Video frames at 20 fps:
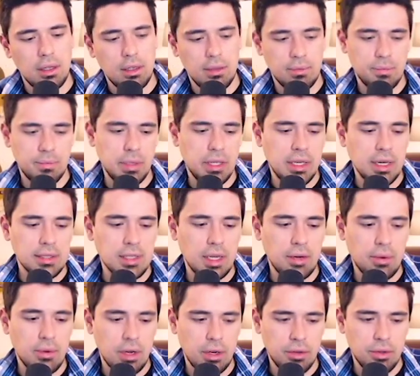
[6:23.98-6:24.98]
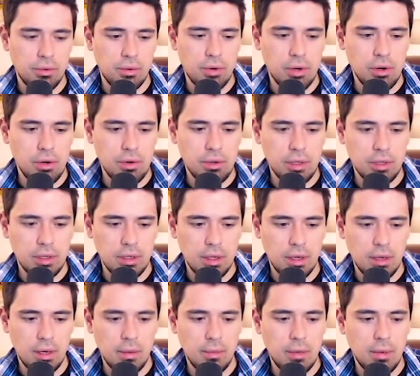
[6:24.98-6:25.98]
because I run on the road.
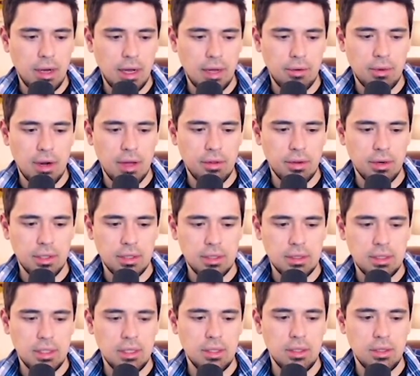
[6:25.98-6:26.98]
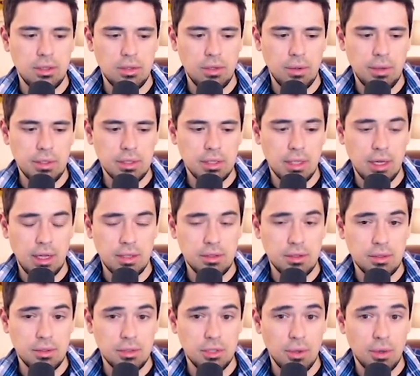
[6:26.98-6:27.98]
I'd rather it didn't noise
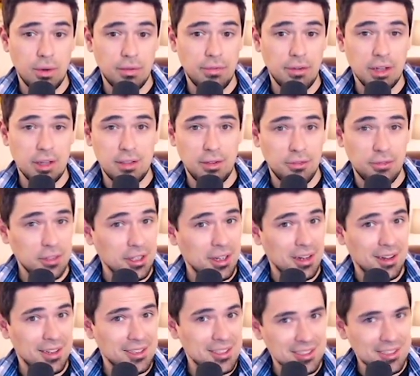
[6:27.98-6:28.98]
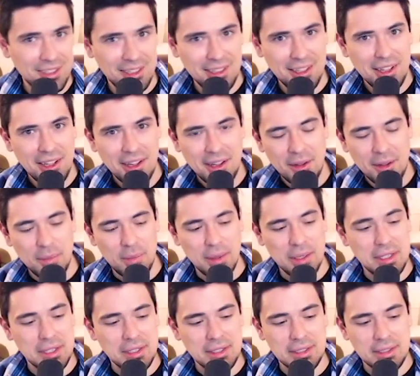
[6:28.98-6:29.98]
cancel so effectively, honestly,
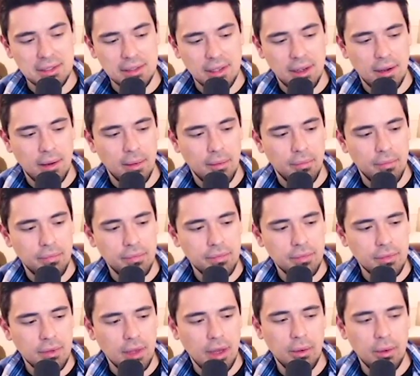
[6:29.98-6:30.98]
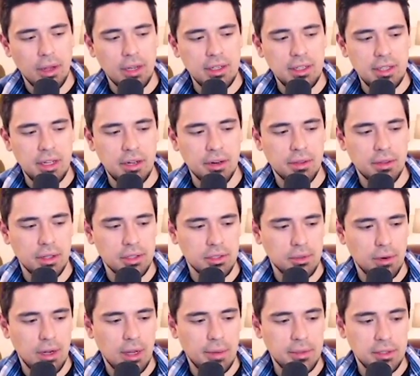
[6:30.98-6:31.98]
because I need to hear things
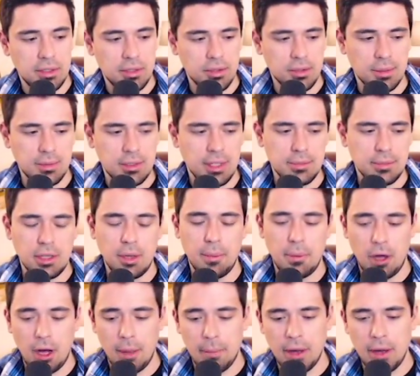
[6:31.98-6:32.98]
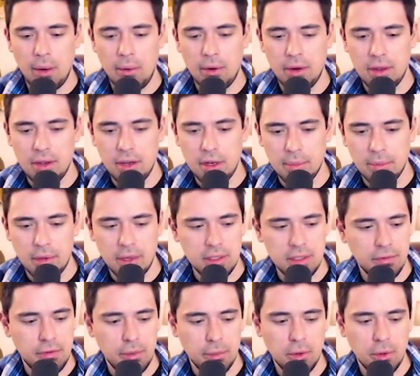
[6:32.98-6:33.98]
around me. So sometimes I'll pop out one of the earbuds
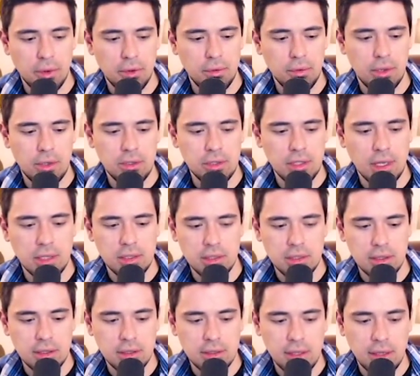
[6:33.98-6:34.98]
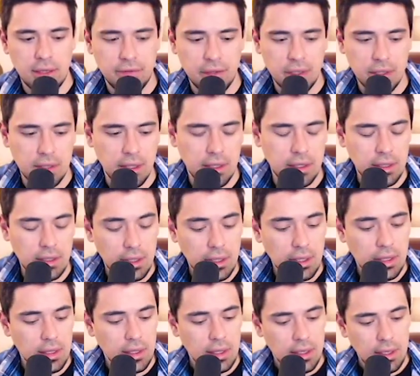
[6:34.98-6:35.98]
if I'm going through intersections and stuff like that.
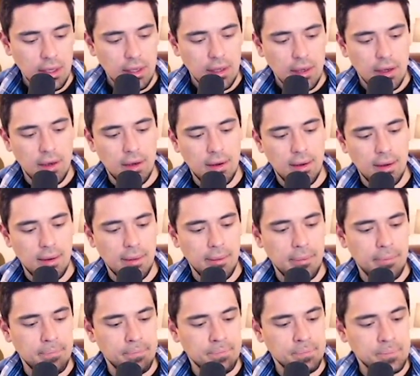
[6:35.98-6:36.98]
Um,